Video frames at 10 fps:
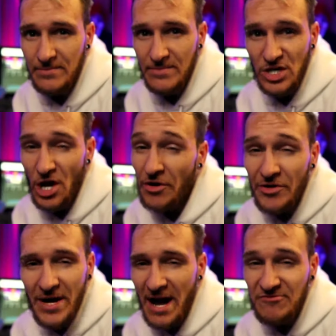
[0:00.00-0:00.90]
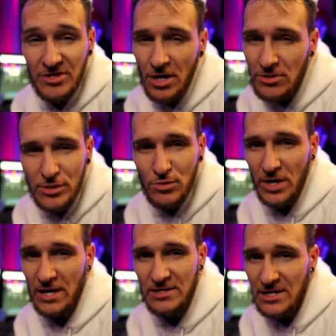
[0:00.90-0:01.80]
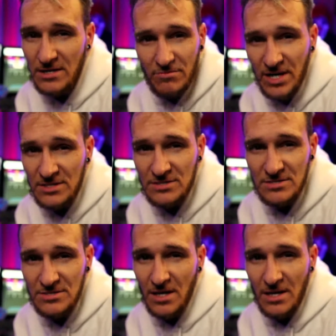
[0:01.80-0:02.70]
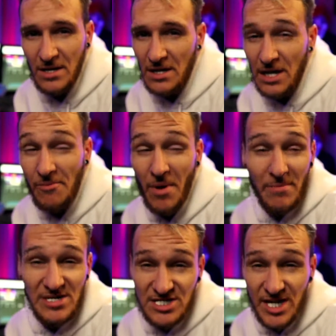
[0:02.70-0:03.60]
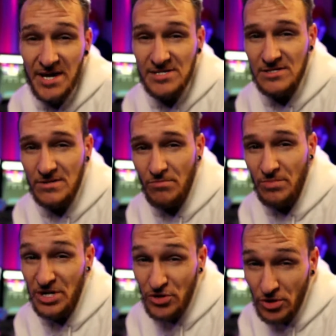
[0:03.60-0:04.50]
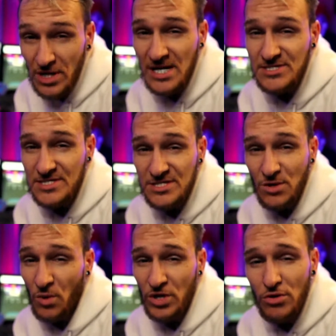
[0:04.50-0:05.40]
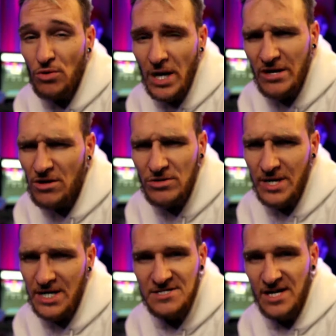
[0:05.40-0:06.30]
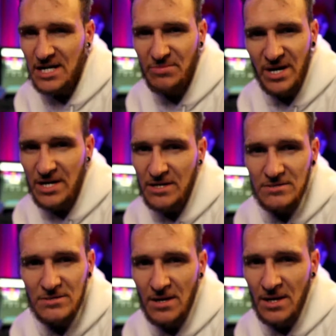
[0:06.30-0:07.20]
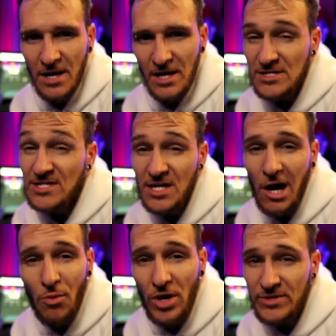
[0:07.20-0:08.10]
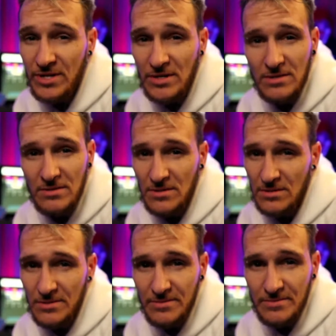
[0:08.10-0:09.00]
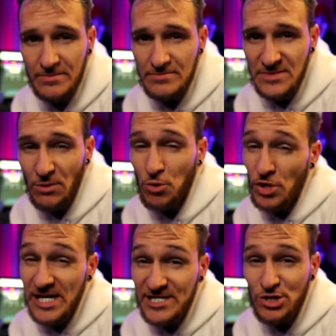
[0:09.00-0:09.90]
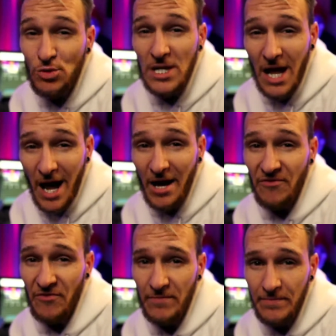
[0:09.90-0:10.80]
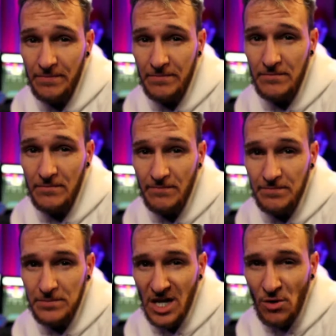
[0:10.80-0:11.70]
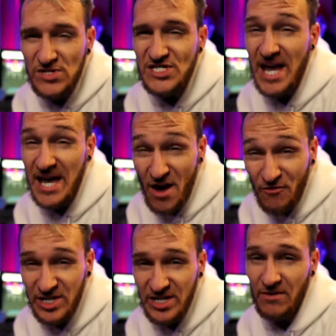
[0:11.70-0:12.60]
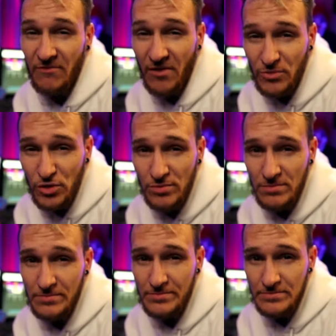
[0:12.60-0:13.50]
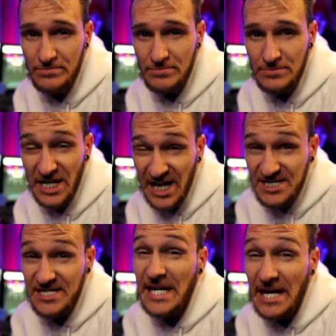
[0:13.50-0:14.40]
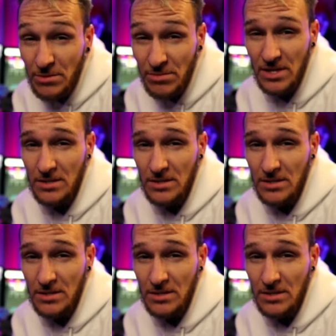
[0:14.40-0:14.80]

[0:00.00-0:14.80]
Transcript: Y'all don't have to go through what I did, man. Let my mistakes be your lessons to where you don't got to go through that same pain. Because it's not worth it. It will eat you alive. It will take everything from you. It is the enemy.